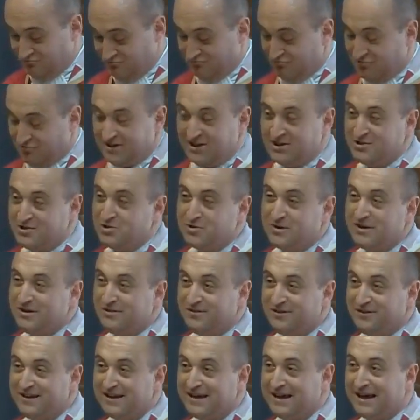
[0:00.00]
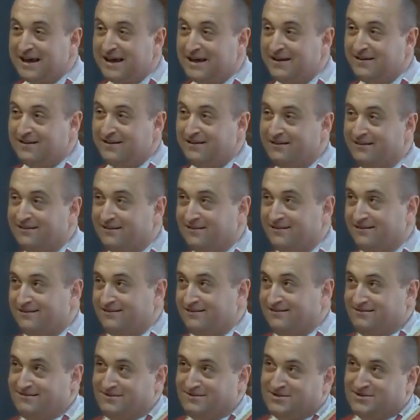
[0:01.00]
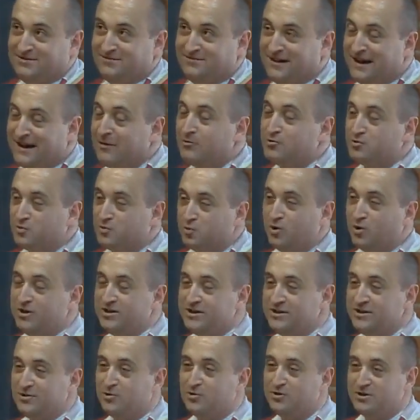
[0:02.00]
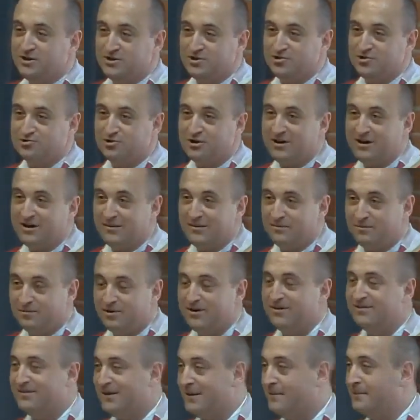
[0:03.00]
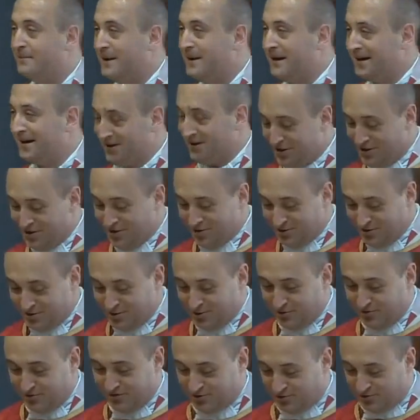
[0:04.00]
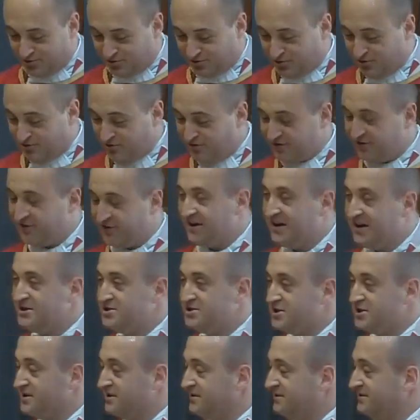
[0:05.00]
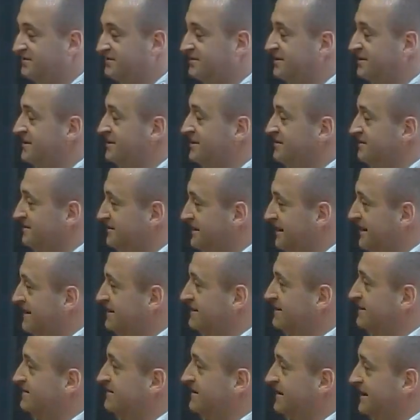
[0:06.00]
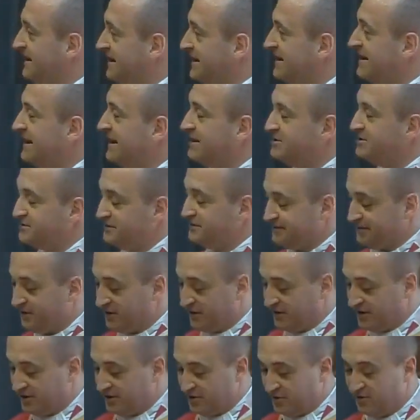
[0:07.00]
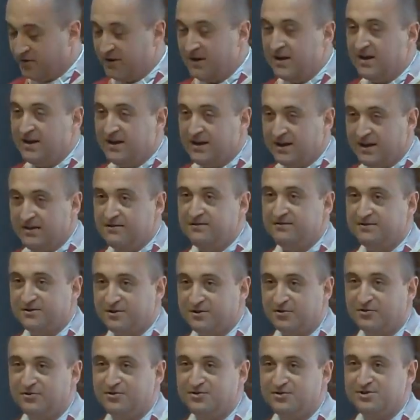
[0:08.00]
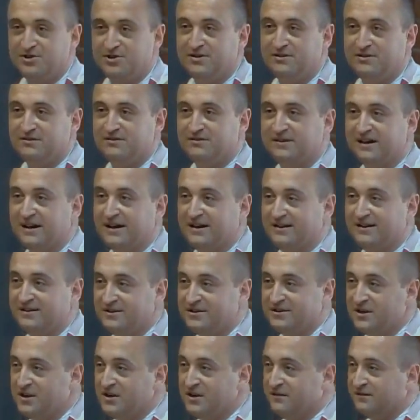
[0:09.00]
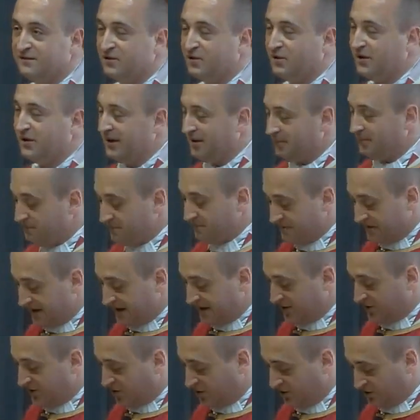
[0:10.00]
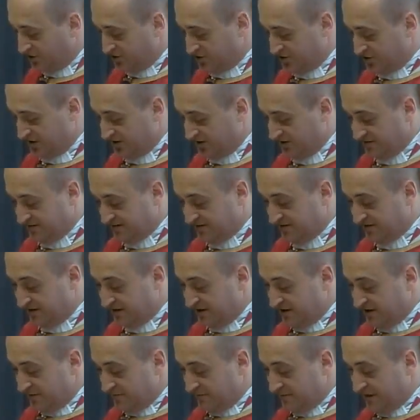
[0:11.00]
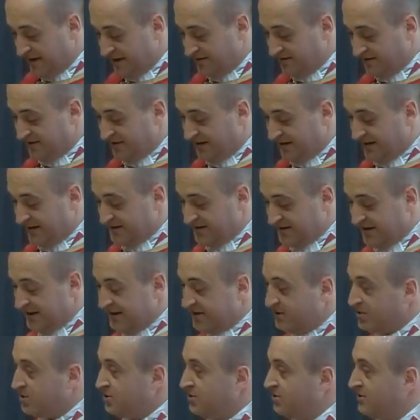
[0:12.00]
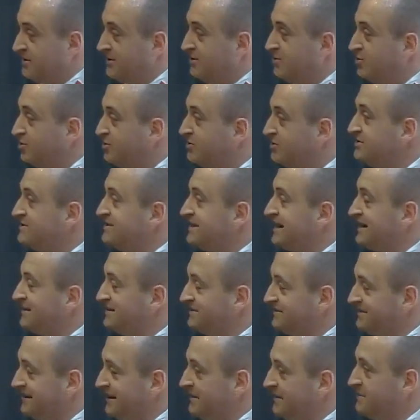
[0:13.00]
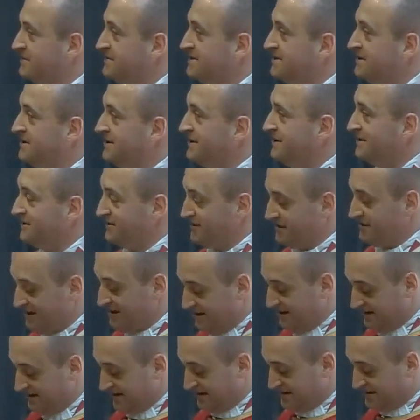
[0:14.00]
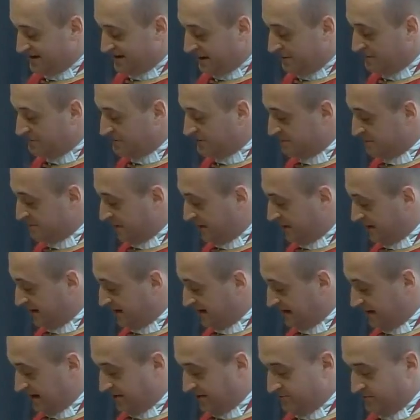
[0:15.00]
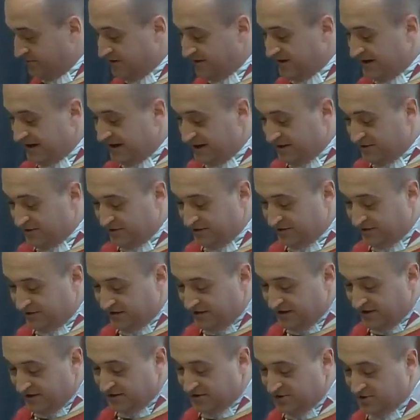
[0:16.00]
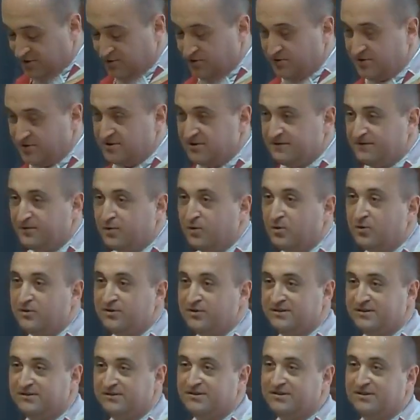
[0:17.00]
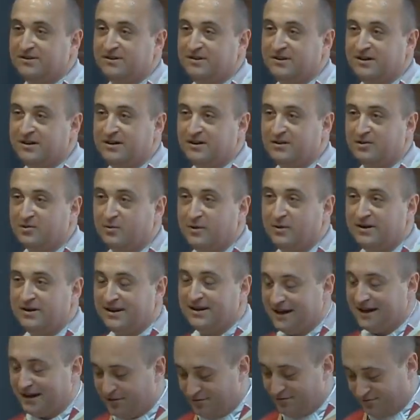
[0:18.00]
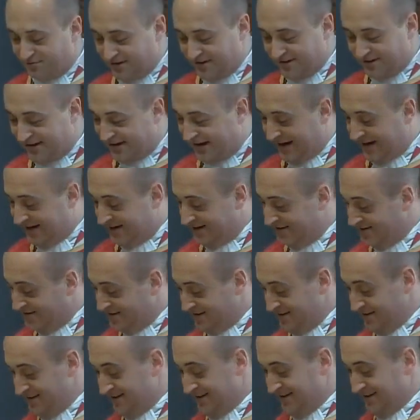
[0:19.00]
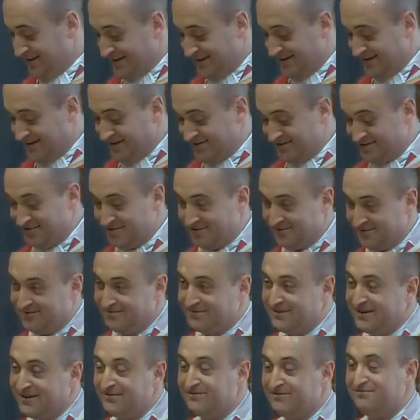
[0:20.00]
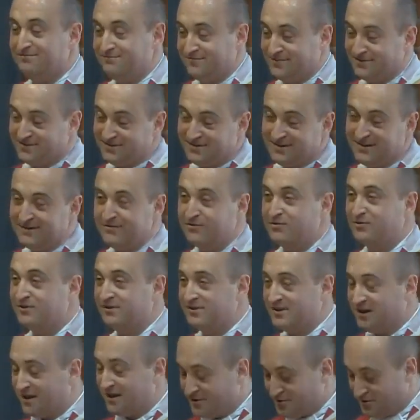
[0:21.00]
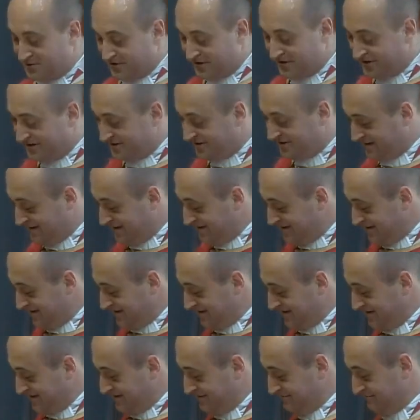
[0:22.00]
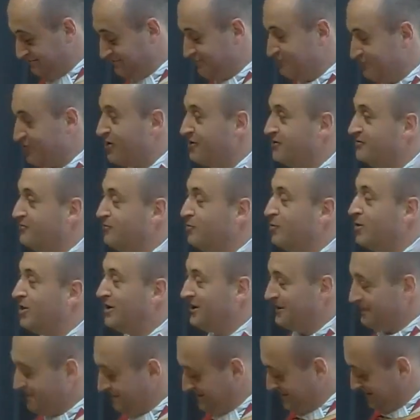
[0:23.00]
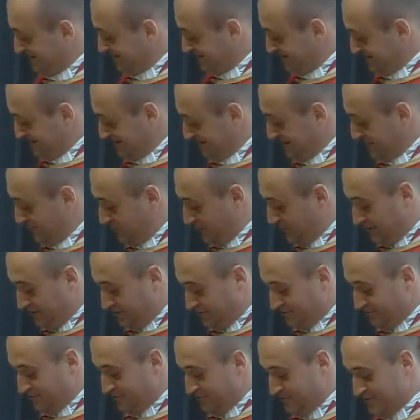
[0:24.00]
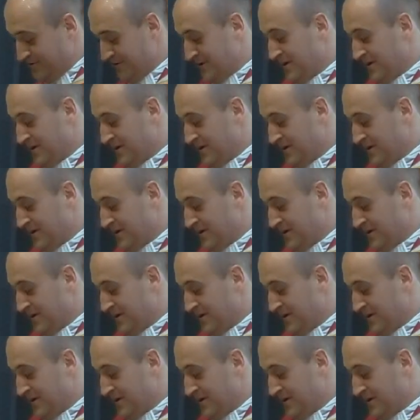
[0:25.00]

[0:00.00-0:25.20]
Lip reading: really do anything kind of outward in order to try and bring them back to the truth. He just stated that he had to follow his conscience, and for him that conscience meant that he couldn't accept the attempt by King Henry VIII to divorce Queen Catherine and to therefore start on his run of wives that he went through.